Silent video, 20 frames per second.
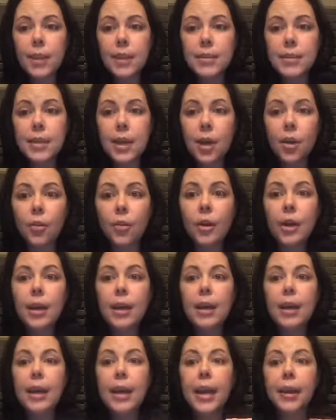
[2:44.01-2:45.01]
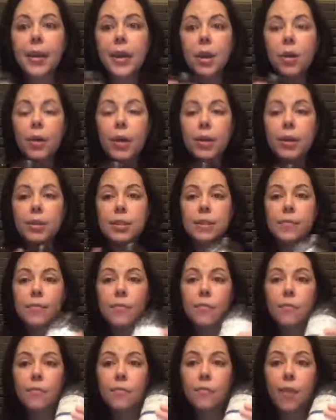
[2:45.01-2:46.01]
So carrier oils,
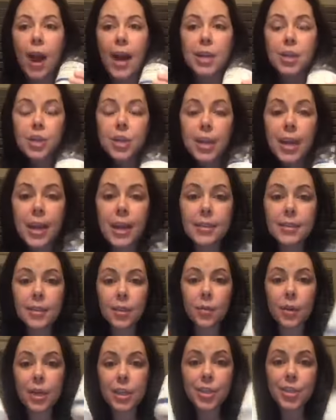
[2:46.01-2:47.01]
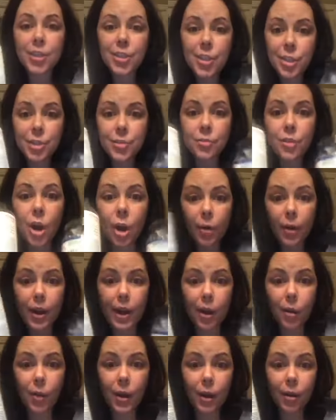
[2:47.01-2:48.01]
fractionate. So we're going to just do
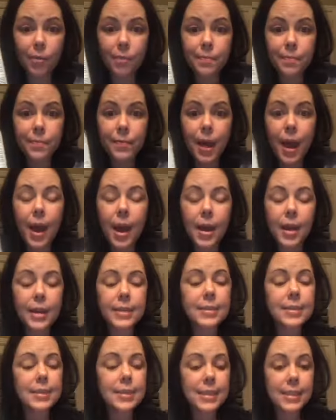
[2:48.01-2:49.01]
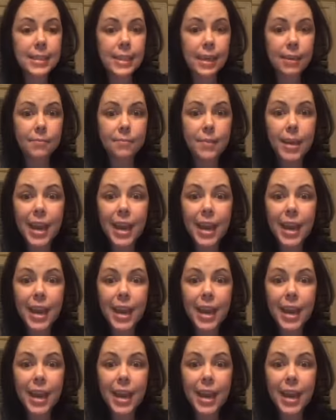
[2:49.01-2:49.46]
coconut oil because it's easy.